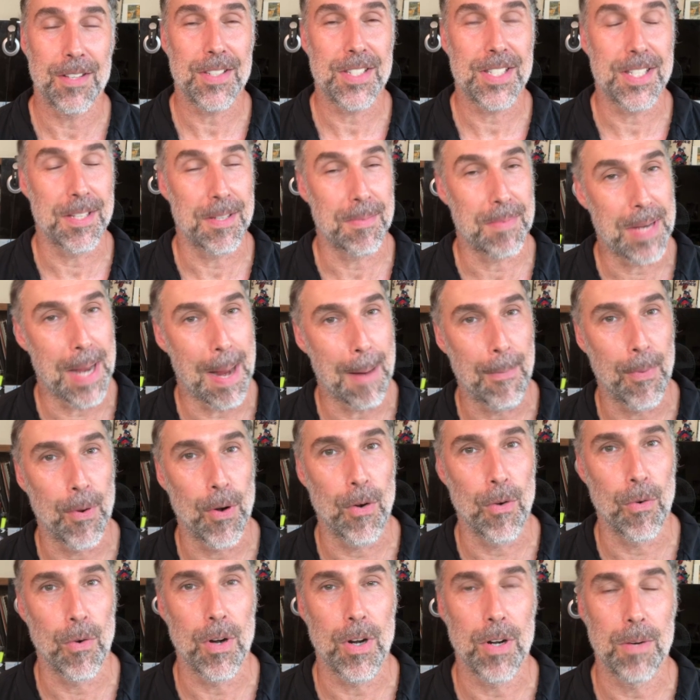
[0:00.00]

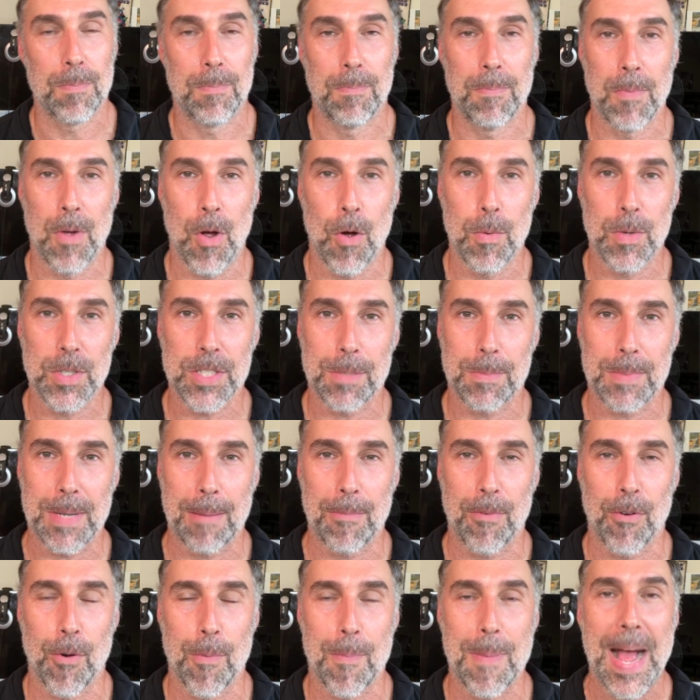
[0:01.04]
September or almost
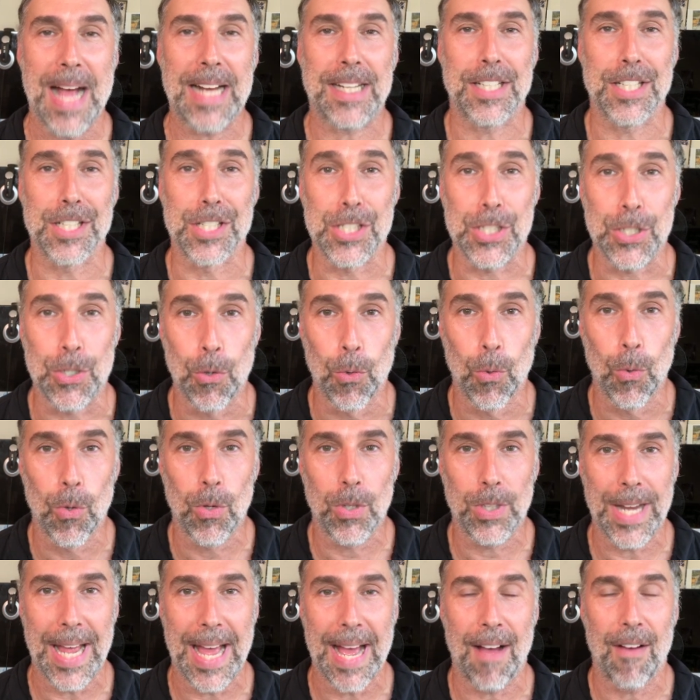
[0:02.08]
September, we're back to
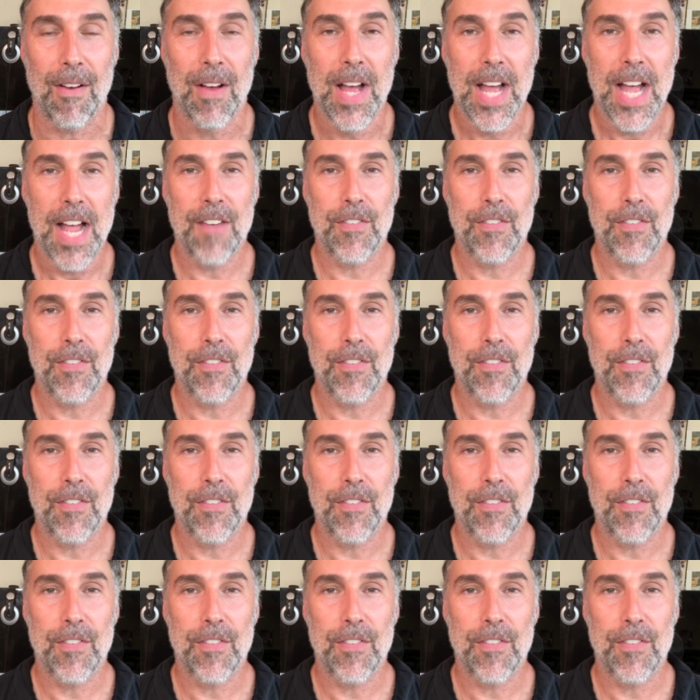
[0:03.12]
school now.